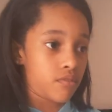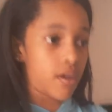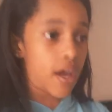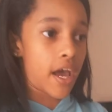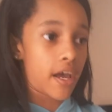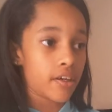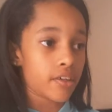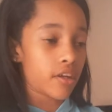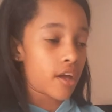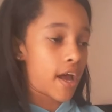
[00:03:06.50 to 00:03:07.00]

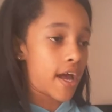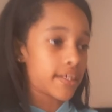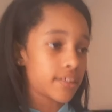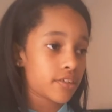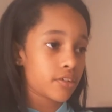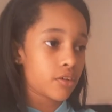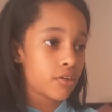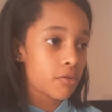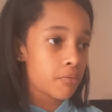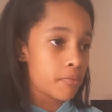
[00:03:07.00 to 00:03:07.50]
I
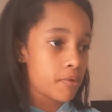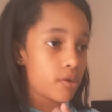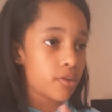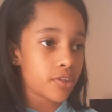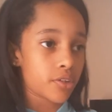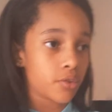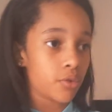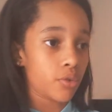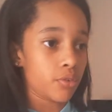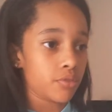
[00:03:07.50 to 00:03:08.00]
your middle
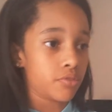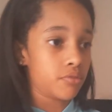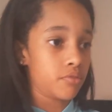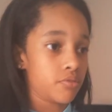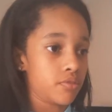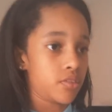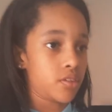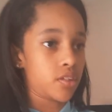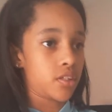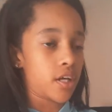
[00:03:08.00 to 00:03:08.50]
school
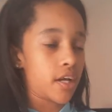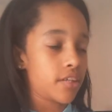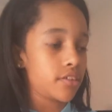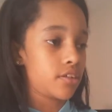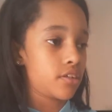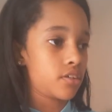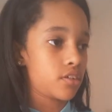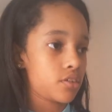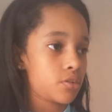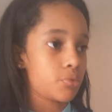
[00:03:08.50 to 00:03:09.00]
science
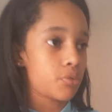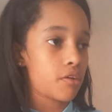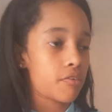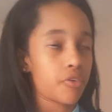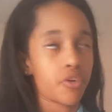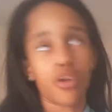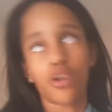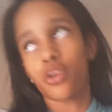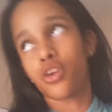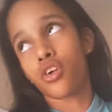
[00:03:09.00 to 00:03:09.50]
teacher, whatever
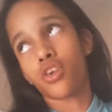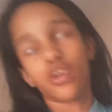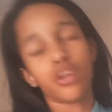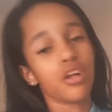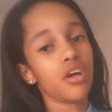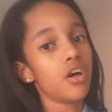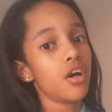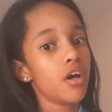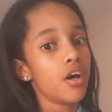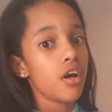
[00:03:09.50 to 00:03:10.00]
grade you're in,
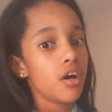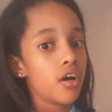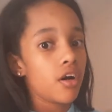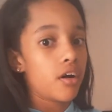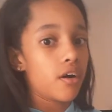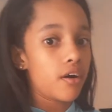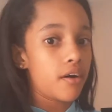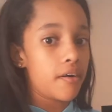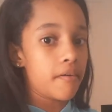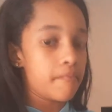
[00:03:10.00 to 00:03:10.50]

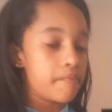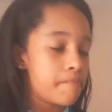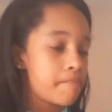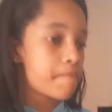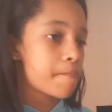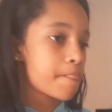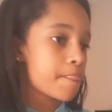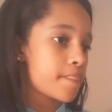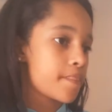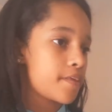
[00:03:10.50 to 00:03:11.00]
um,
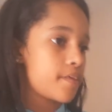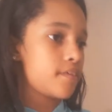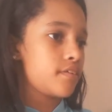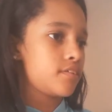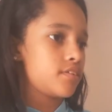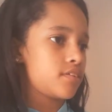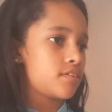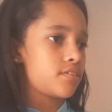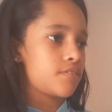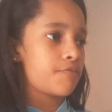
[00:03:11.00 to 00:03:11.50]

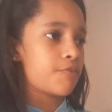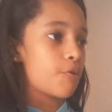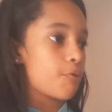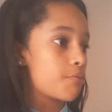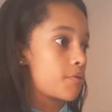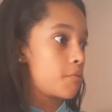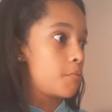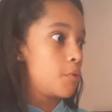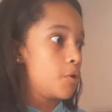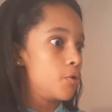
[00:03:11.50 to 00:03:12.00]
and it's
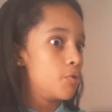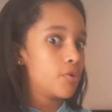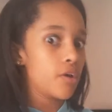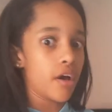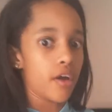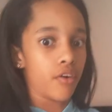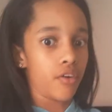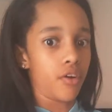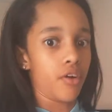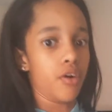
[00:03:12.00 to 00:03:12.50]
from the moon.
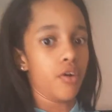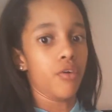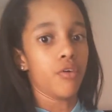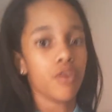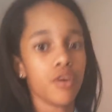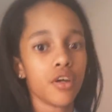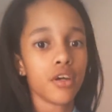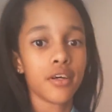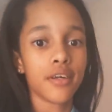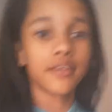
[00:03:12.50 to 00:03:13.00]
I don't know.
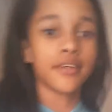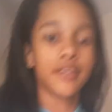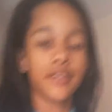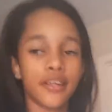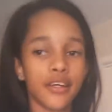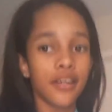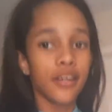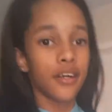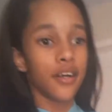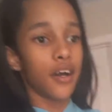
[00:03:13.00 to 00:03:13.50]

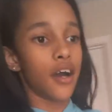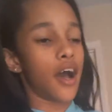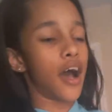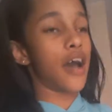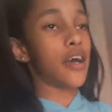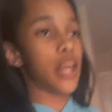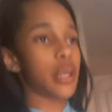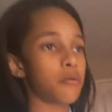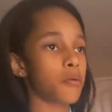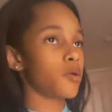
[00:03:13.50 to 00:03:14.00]

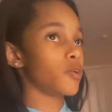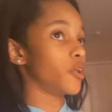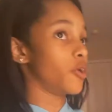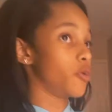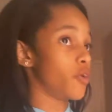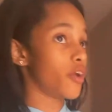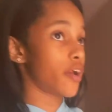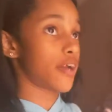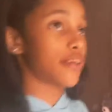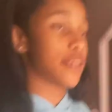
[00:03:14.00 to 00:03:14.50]
I knew it
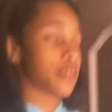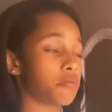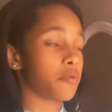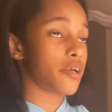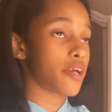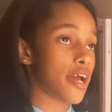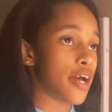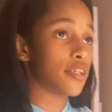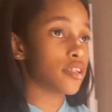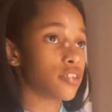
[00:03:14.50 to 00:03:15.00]
Luna because that's my
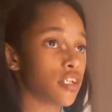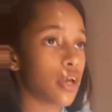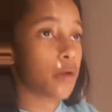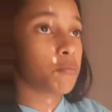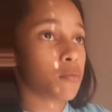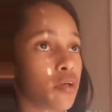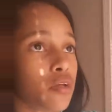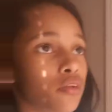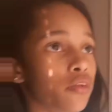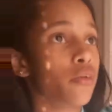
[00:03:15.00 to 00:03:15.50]
cat's
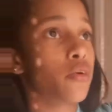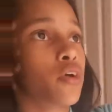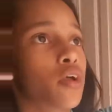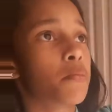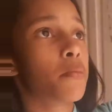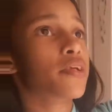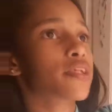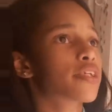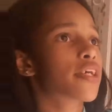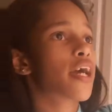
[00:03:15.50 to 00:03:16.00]
name, and Luna
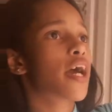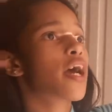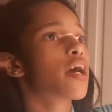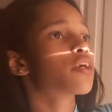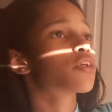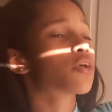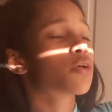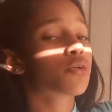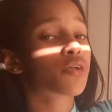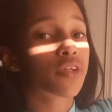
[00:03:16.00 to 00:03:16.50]
means cat,
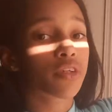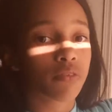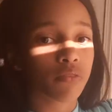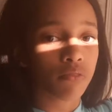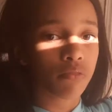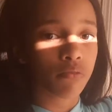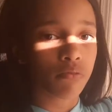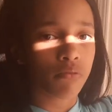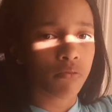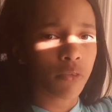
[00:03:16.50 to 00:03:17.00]
and so she,
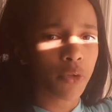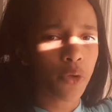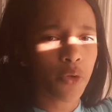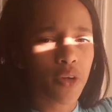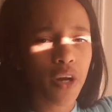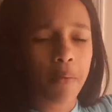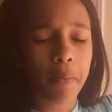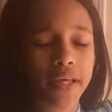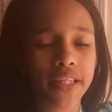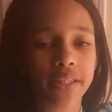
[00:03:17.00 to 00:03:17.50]

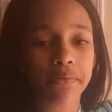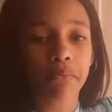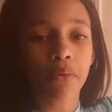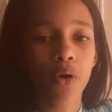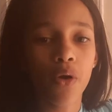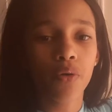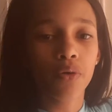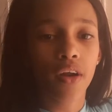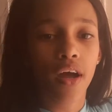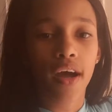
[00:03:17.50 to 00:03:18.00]
Luna means
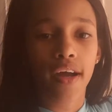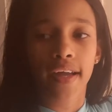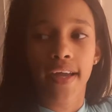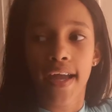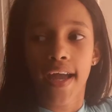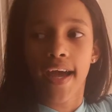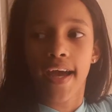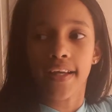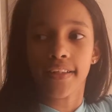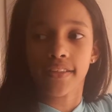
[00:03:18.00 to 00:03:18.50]
moon, not
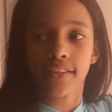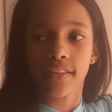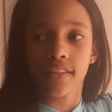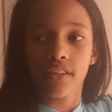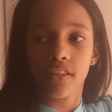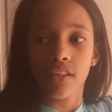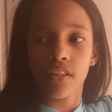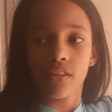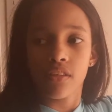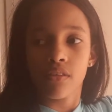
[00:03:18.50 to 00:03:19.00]
cat.
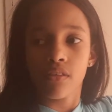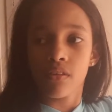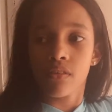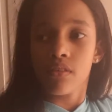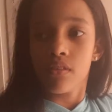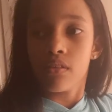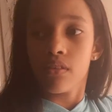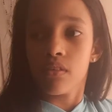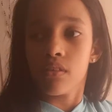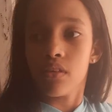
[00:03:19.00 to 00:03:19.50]

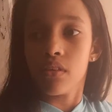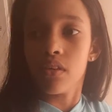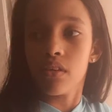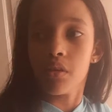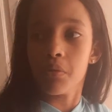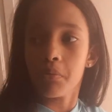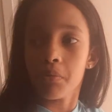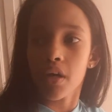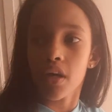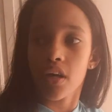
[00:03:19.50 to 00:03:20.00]
Oh
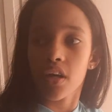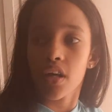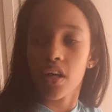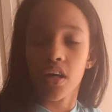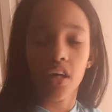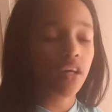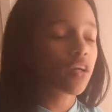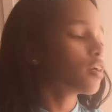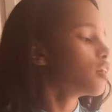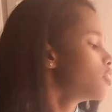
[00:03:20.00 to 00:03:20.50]
my
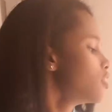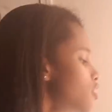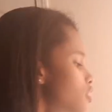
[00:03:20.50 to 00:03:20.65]
god.